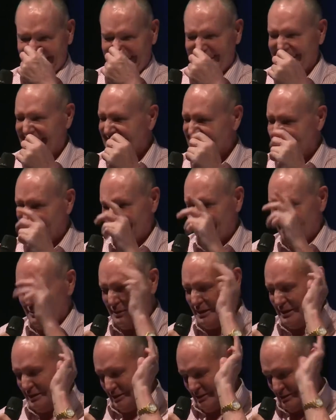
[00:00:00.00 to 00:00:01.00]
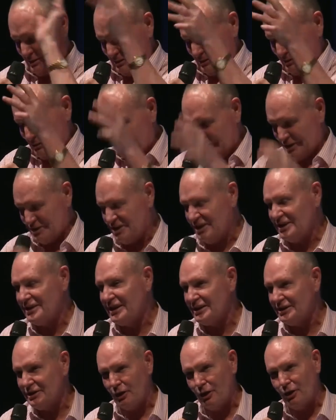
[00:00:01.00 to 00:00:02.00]
that's all right, mate. Once a
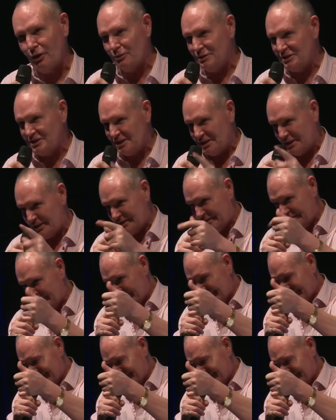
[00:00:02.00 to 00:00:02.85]
year, always a year.